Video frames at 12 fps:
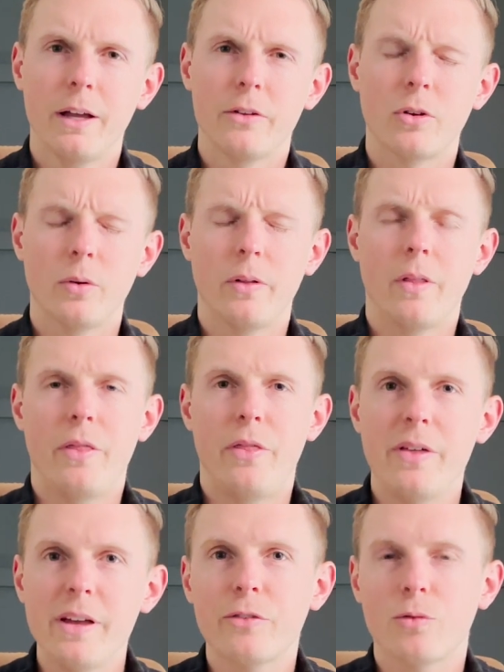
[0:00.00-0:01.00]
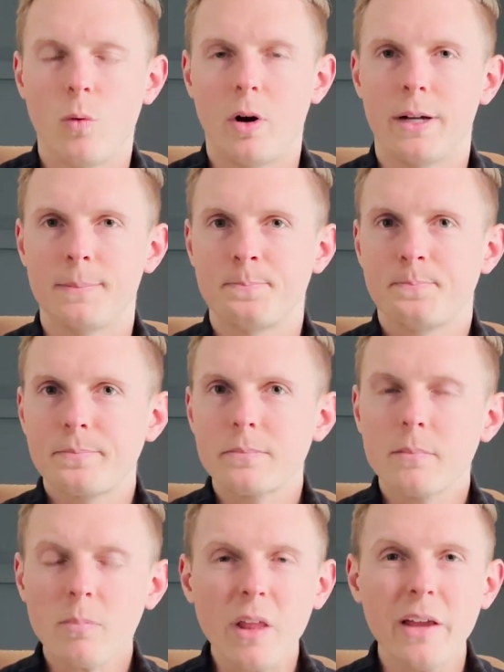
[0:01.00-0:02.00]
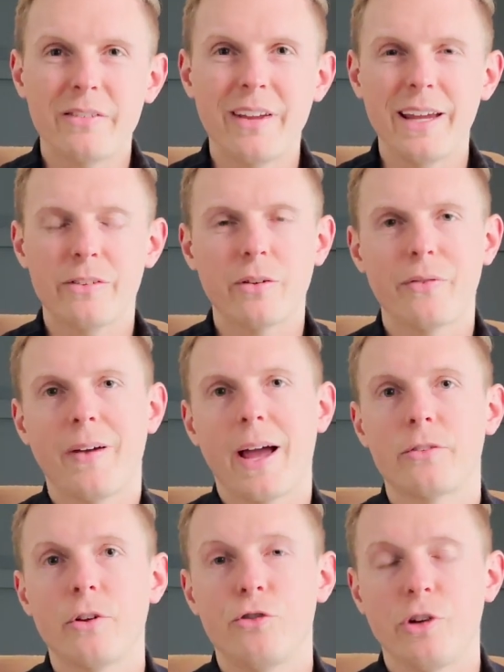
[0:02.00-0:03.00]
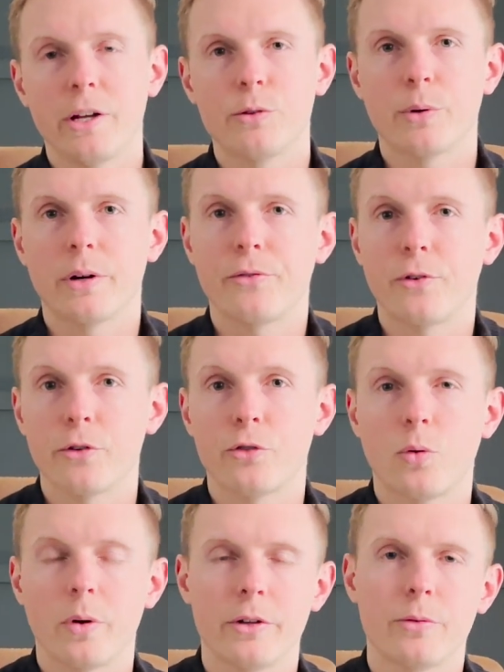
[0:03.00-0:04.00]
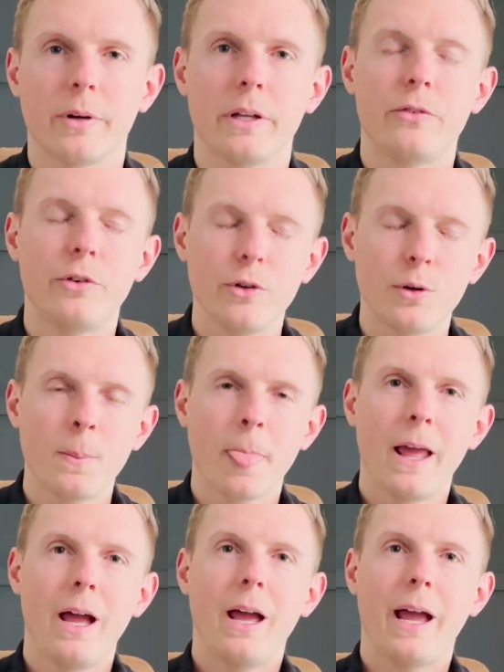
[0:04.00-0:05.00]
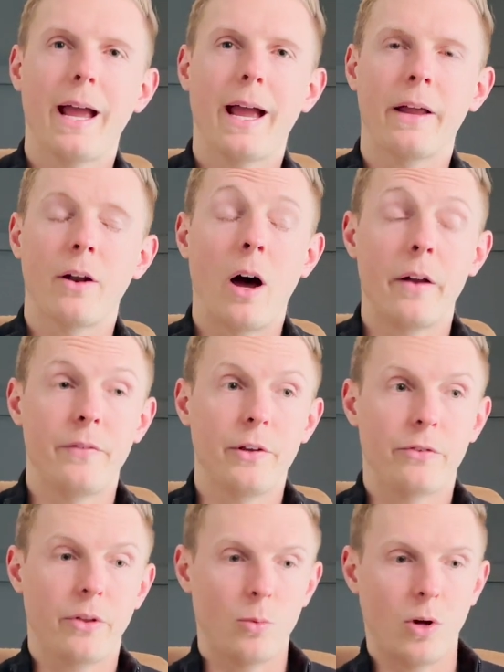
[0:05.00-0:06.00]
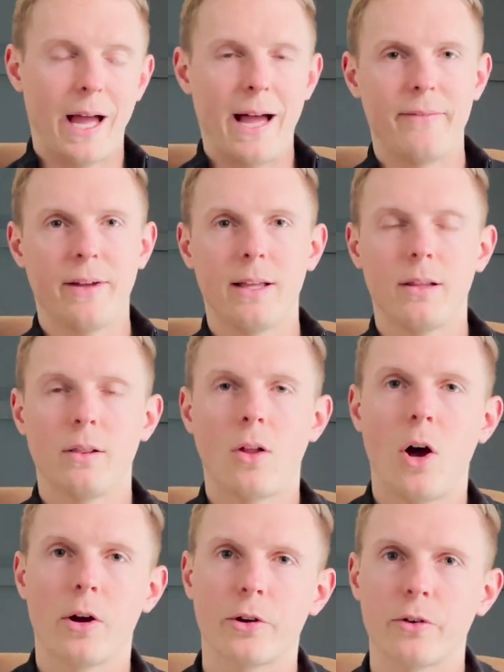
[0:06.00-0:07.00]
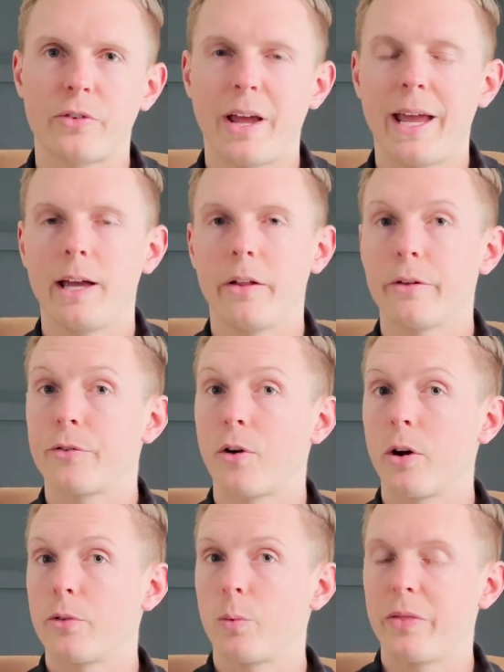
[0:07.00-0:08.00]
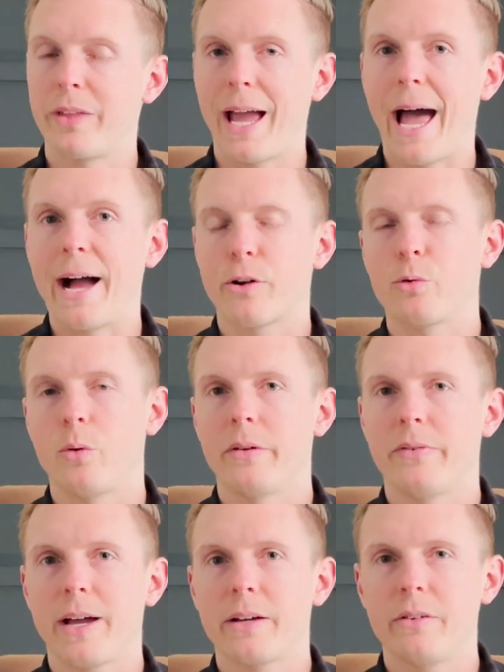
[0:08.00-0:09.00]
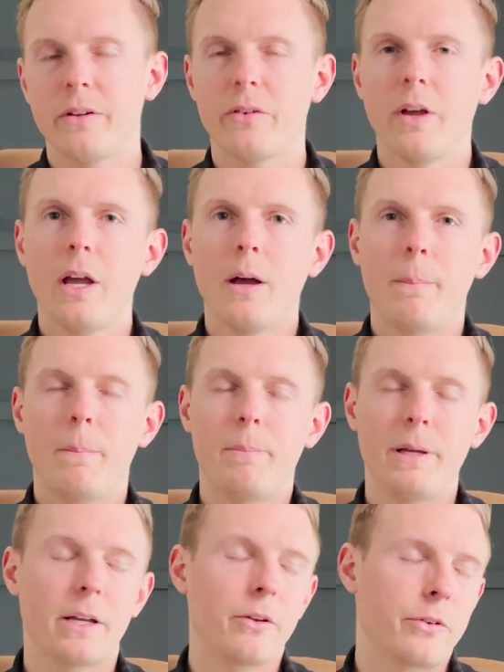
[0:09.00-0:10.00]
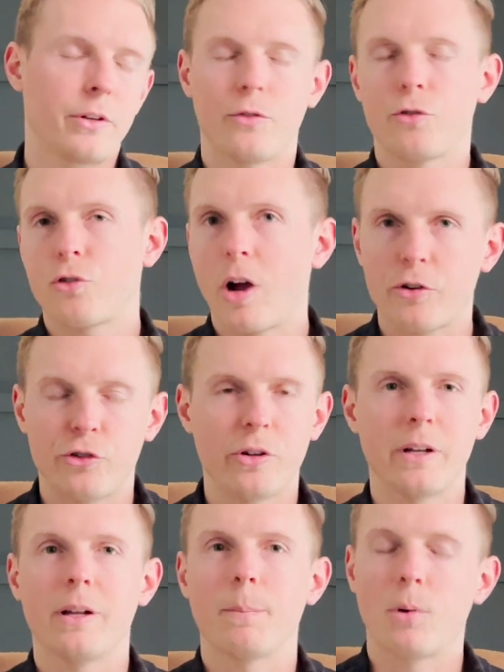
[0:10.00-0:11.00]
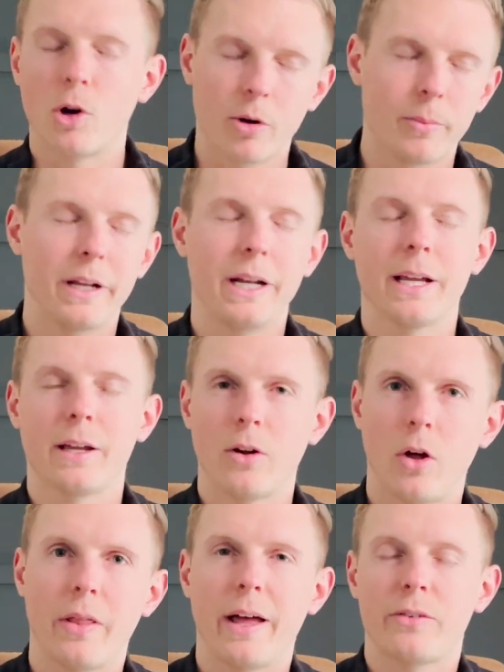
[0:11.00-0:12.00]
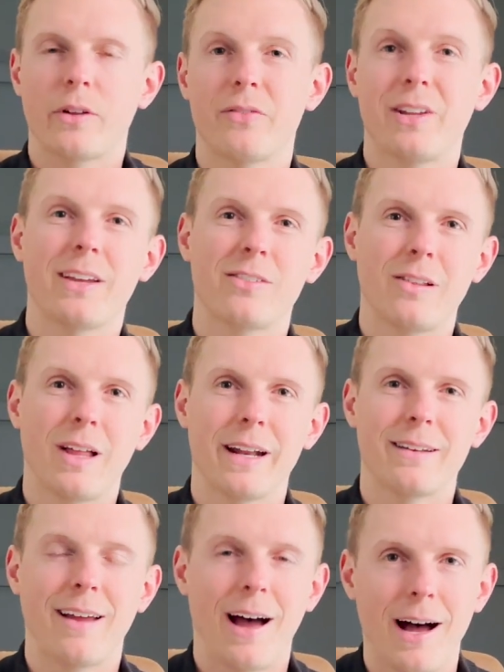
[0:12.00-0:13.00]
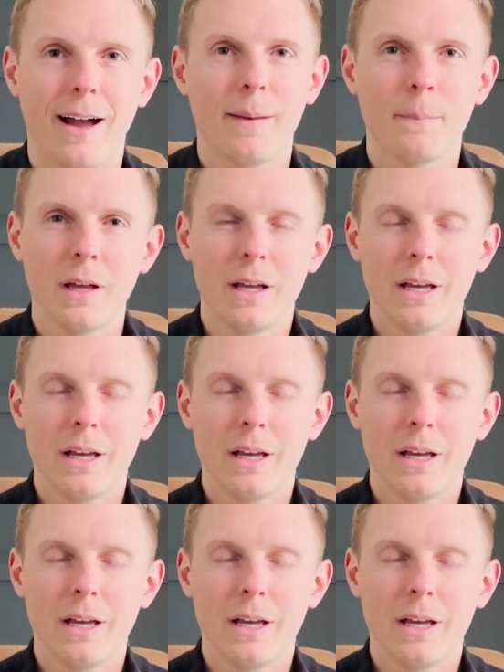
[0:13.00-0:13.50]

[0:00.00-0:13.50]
So this one takes effect January 1st, 2022, and obviously will have a longer tail as far as what the actual effect is, because construction and permitting and all that stuff takes a lot of time,